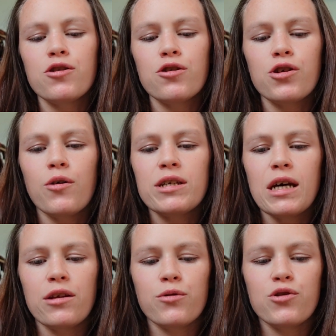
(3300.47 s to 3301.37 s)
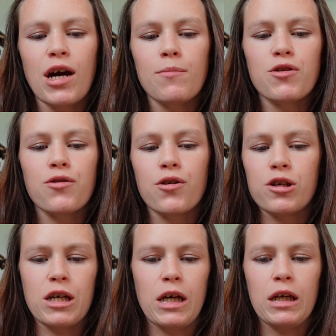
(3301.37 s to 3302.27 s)
or so. It's like through chapter
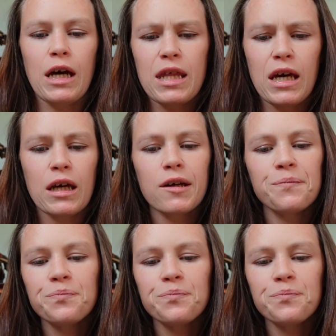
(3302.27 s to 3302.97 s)
13, I think.